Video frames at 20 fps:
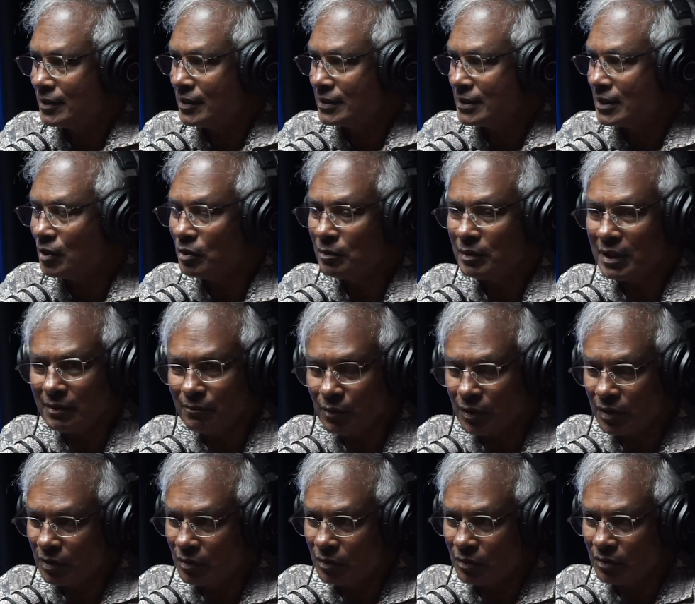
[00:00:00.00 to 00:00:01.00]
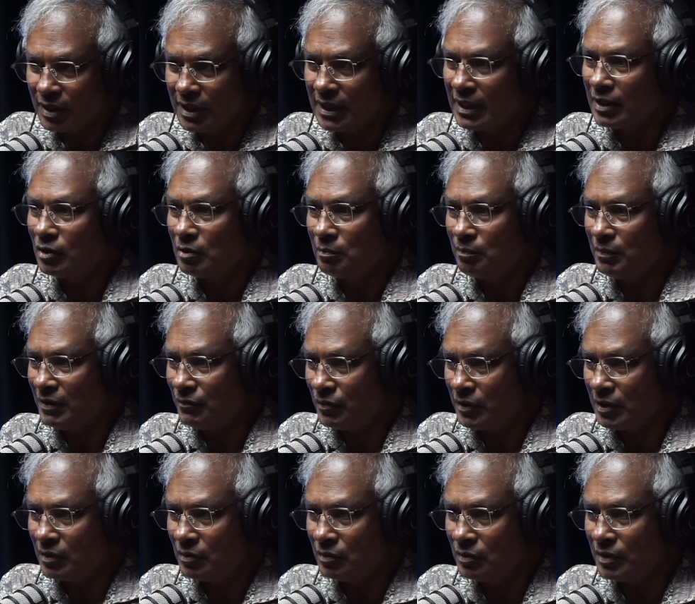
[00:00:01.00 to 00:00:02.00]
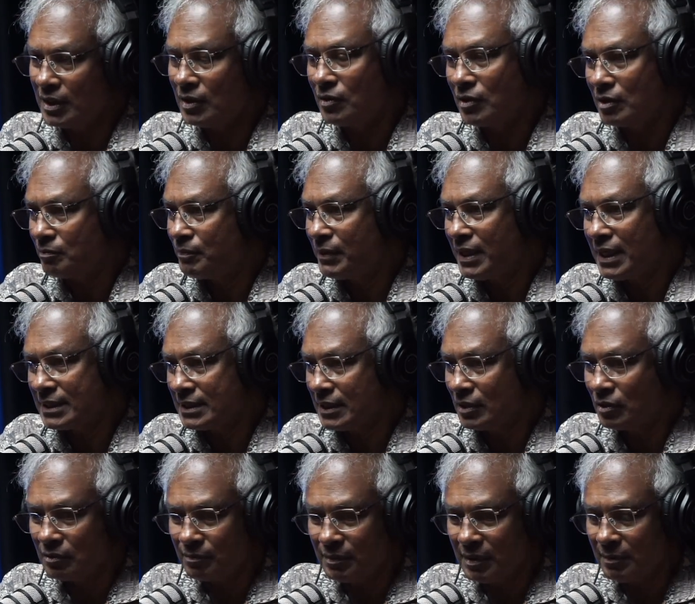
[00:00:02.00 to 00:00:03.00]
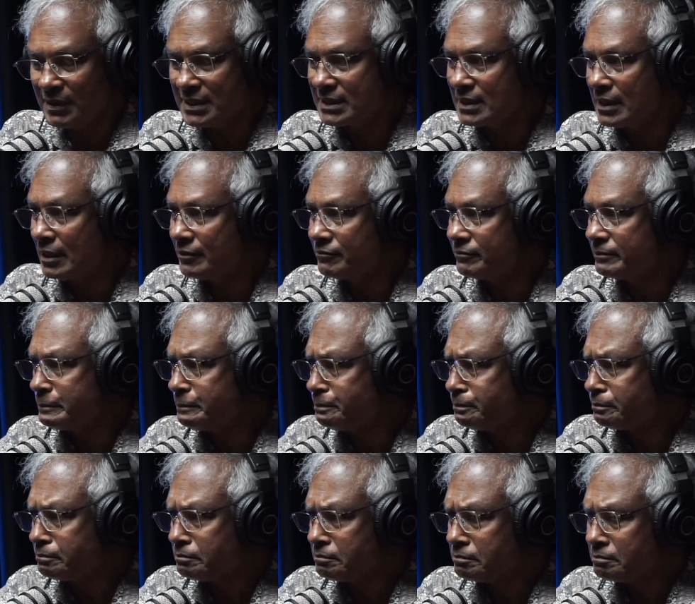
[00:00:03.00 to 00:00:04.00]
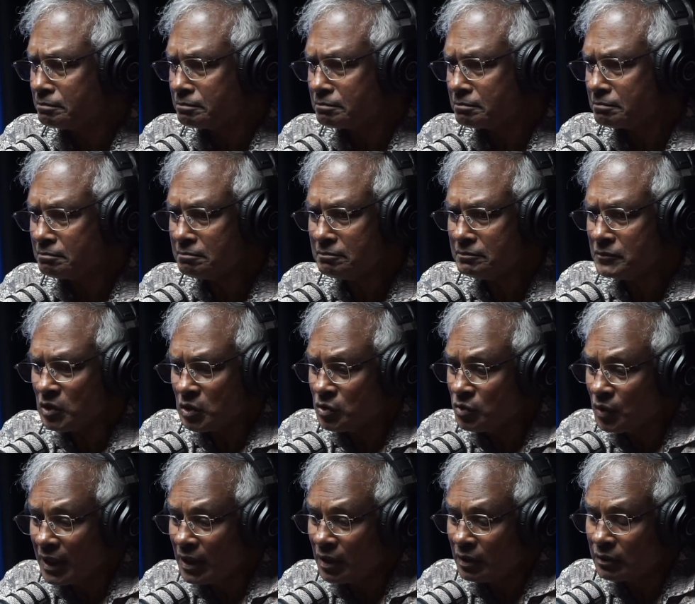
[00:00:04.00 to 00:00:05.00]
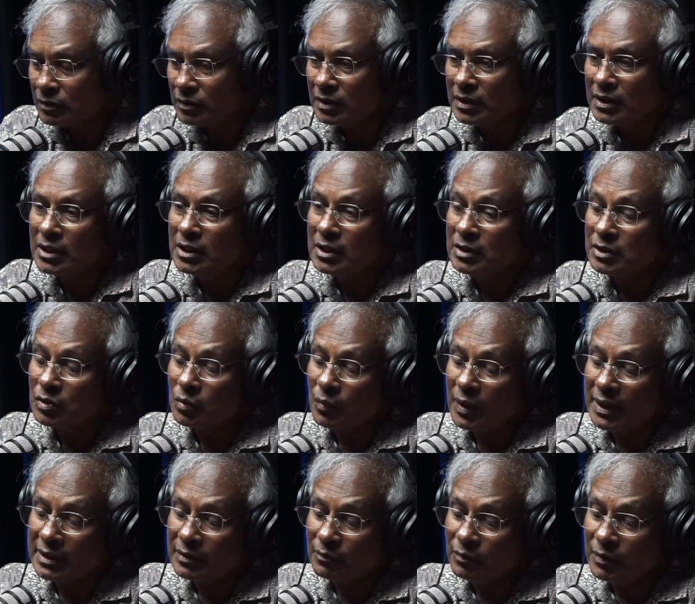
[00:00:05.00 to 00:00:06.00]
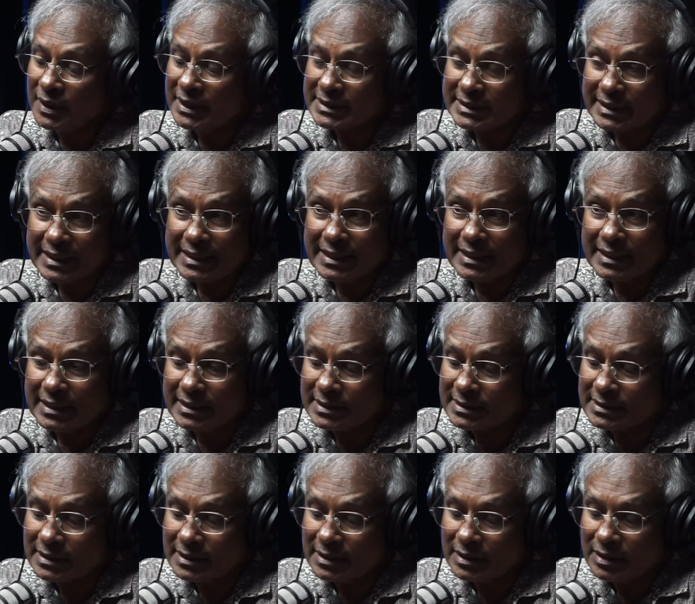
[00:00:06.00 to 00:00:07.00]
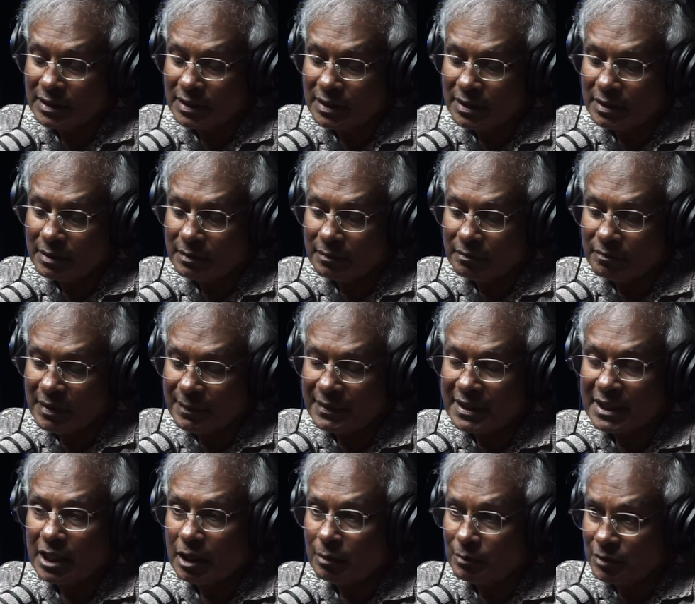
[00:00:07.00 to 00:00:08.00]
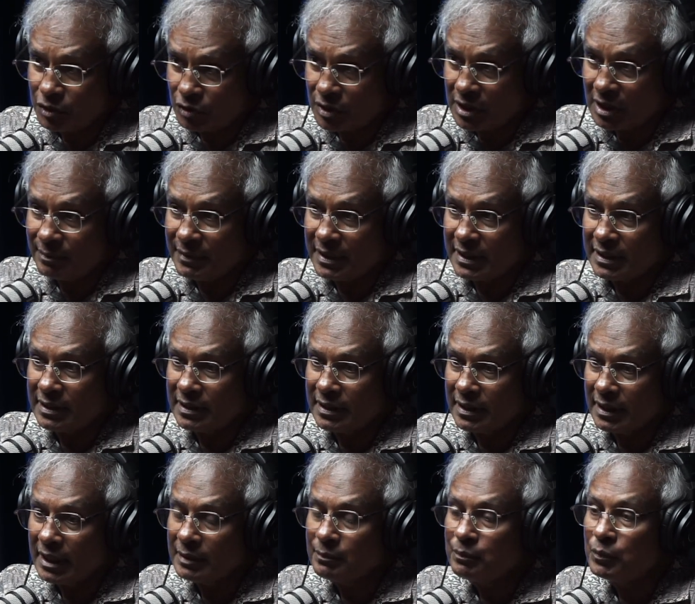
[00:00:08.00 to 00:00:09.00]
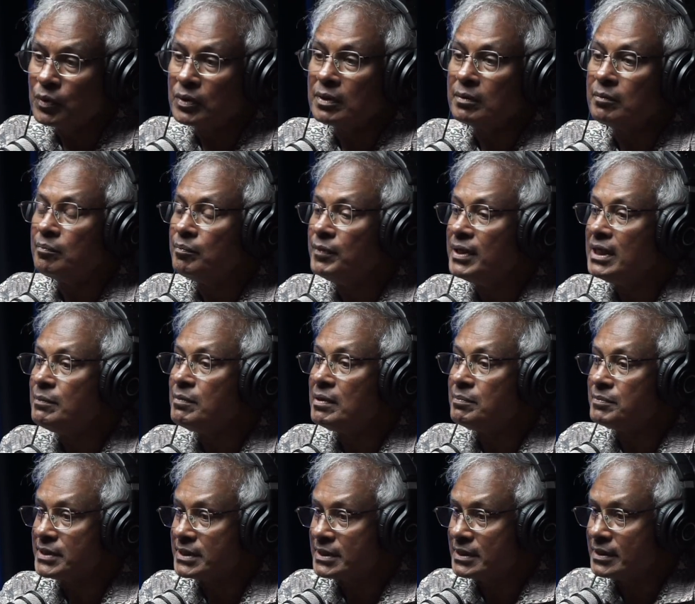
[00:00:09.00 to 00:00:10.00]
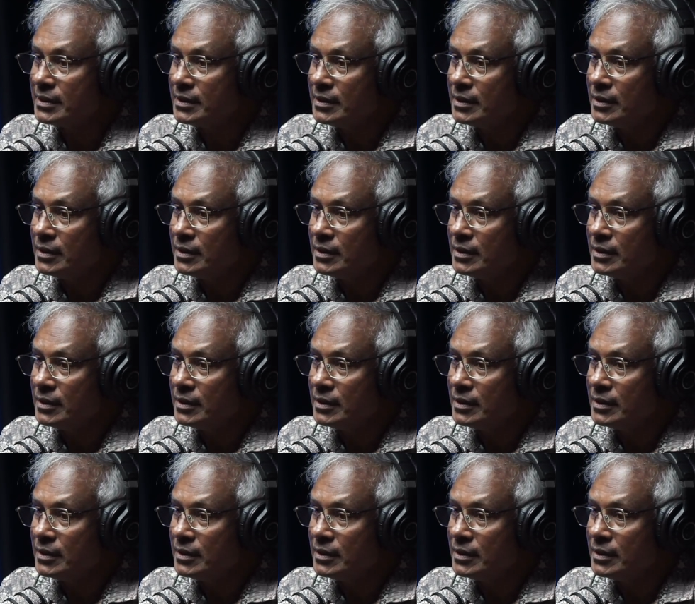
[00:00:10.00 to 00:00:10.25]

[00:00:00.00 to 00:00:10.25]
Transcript: Because I bought a lorry, I got to pay for that lorry, I got repairs, I got to pay for stuff. So what we are saying is, maybe the government should come in and put minimums